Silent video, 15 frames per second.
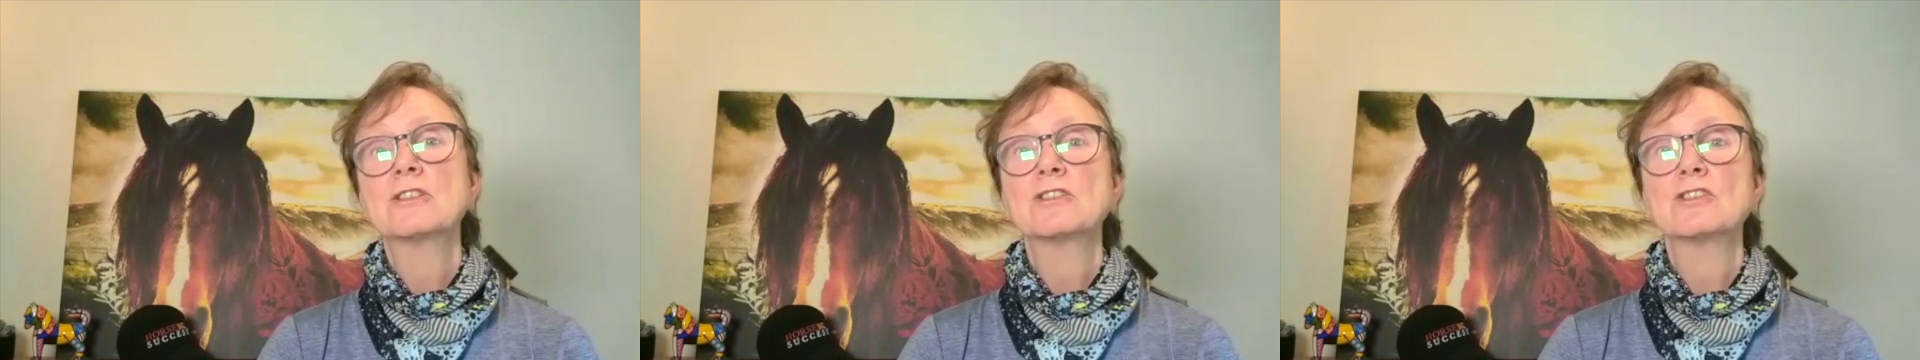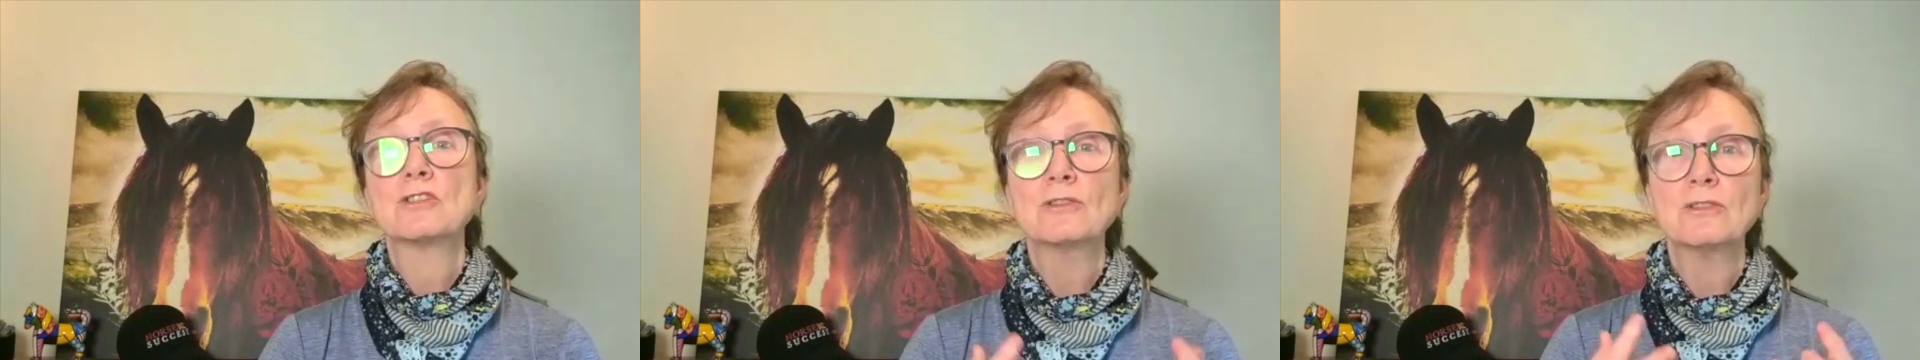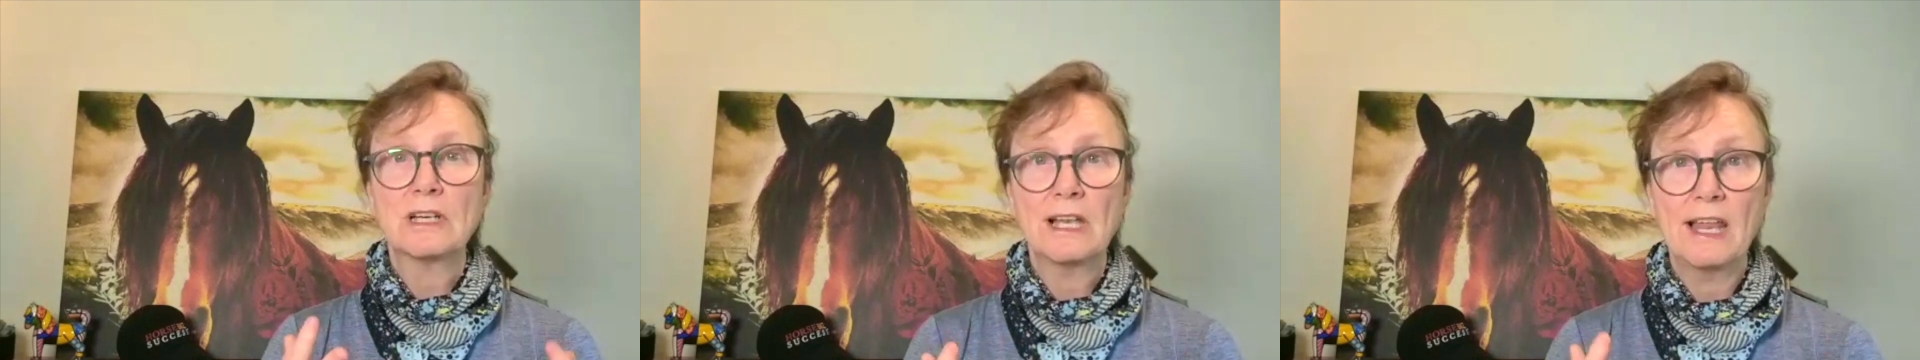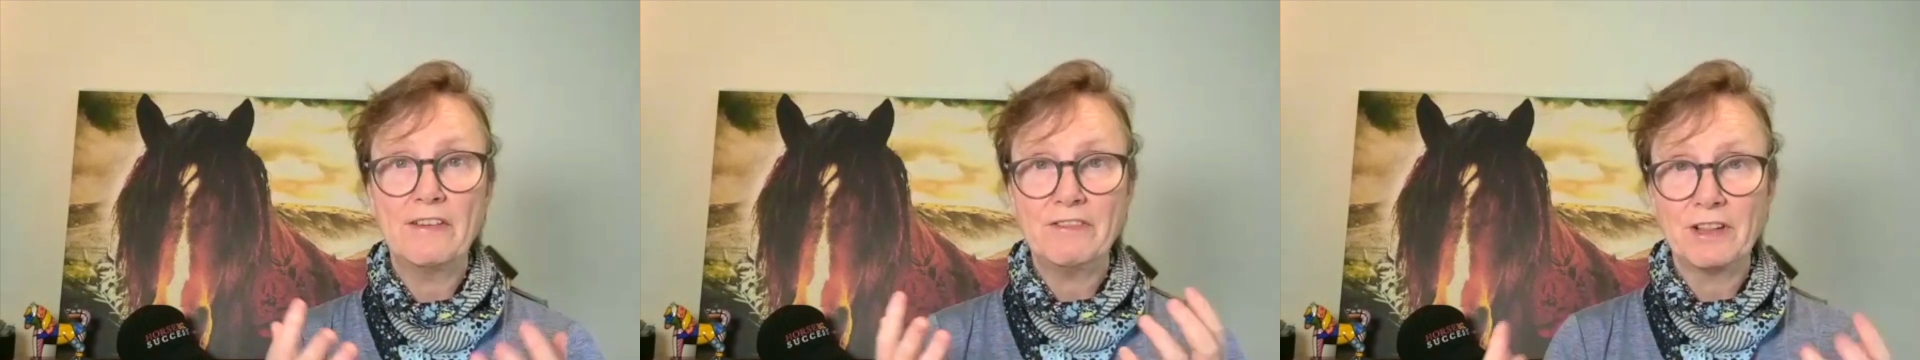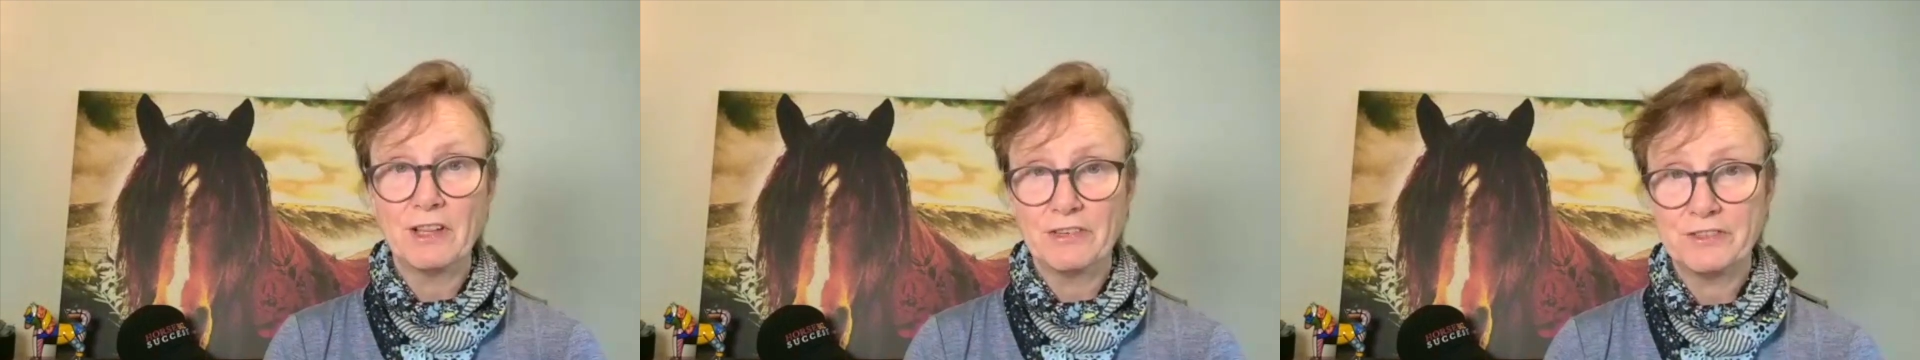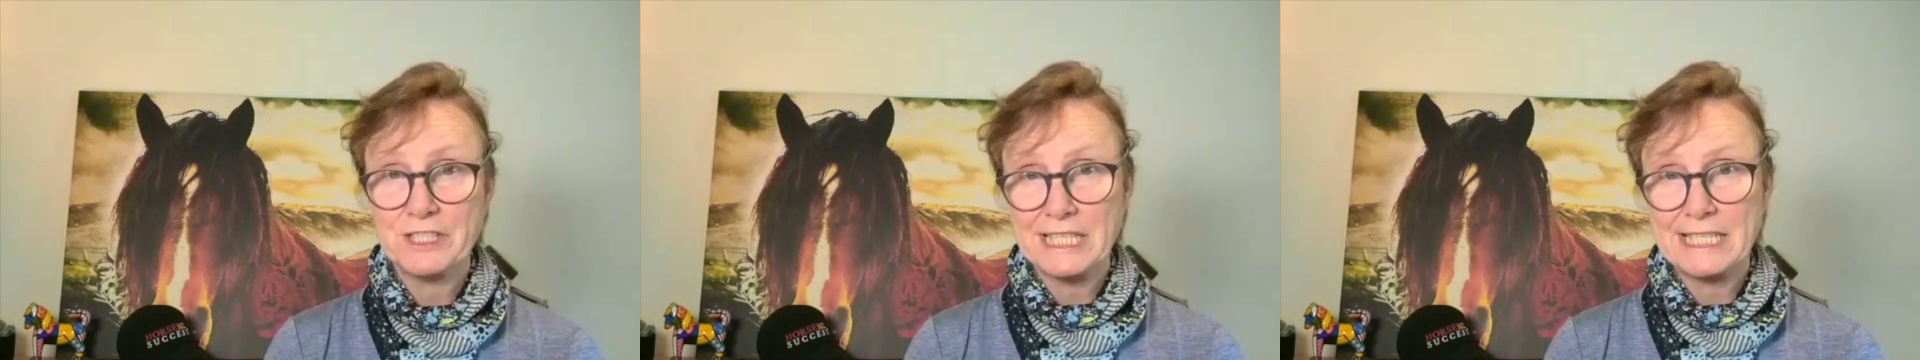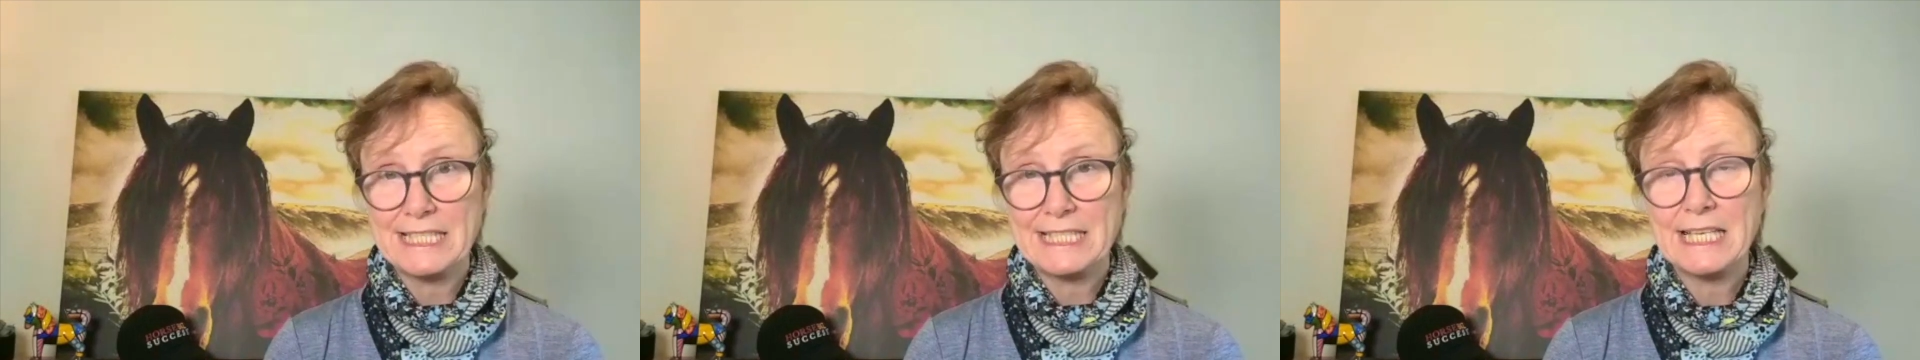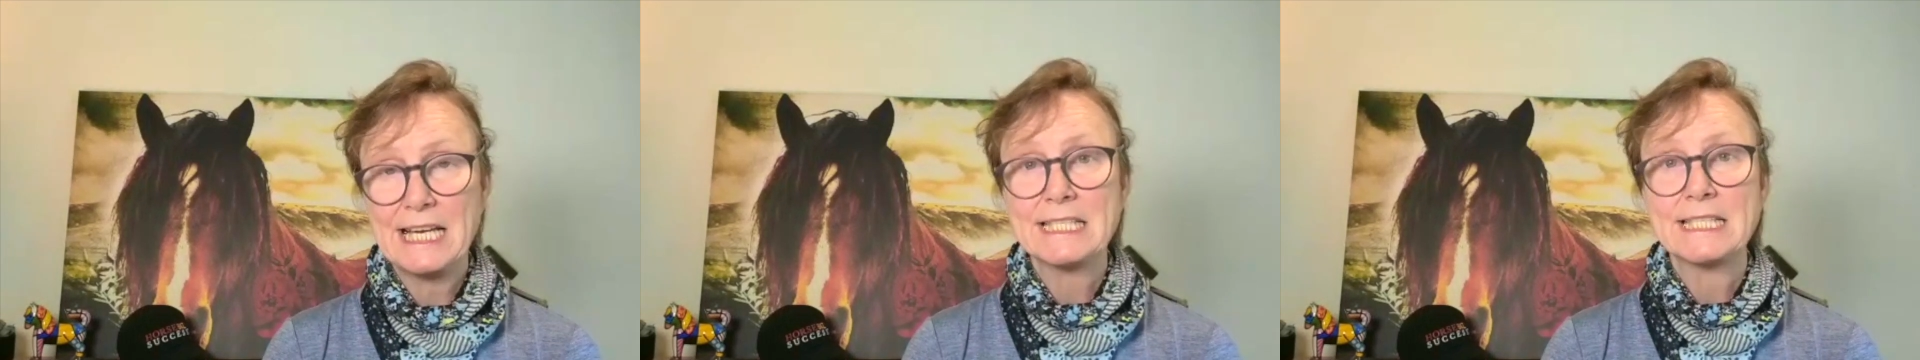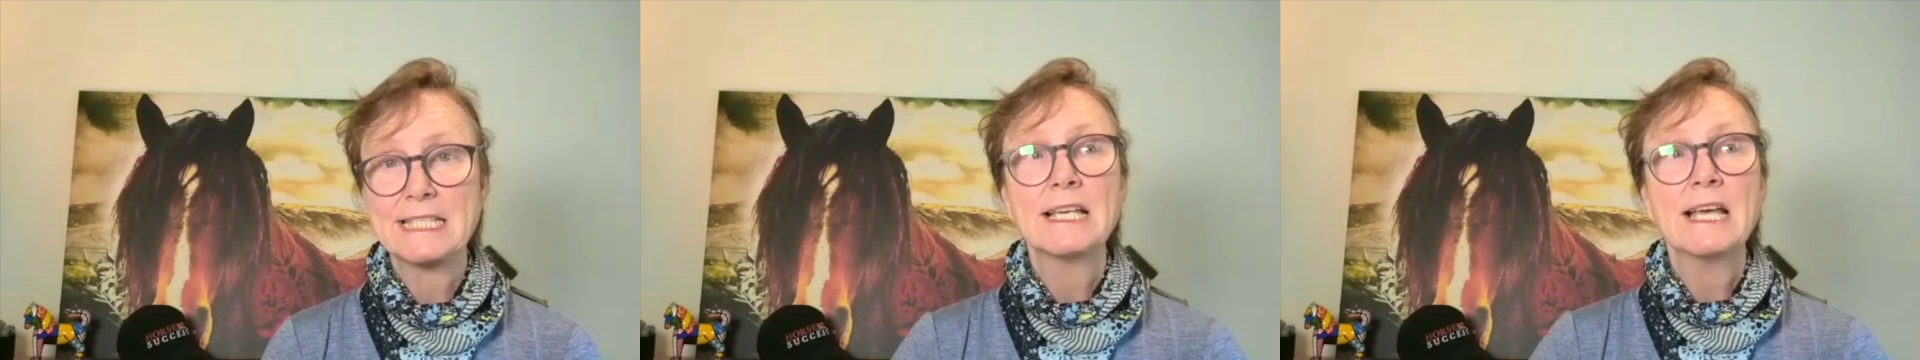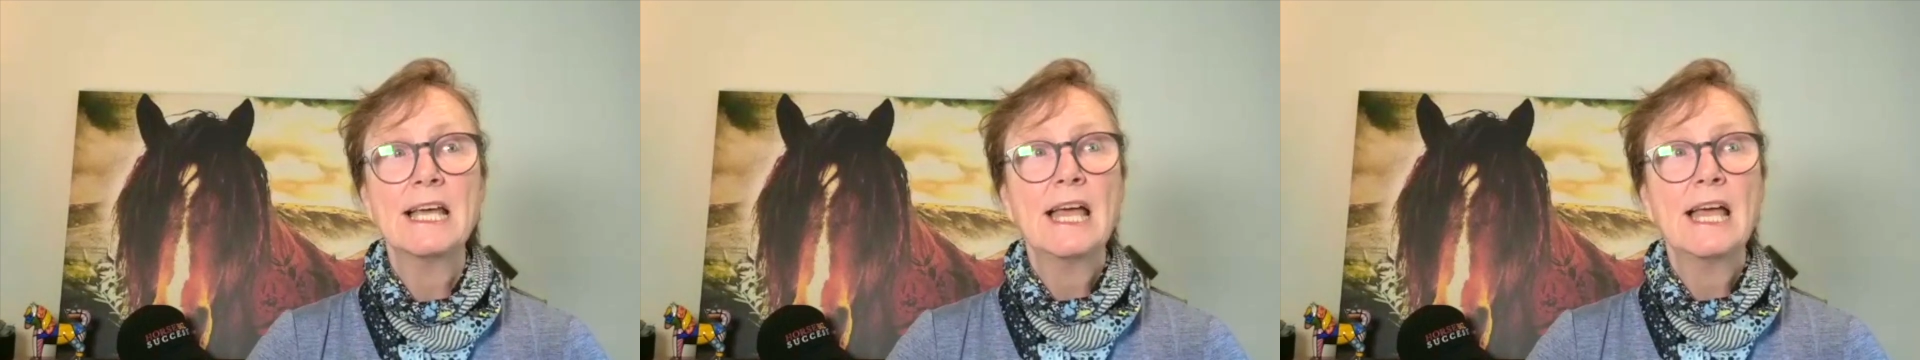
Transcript: a certain level of success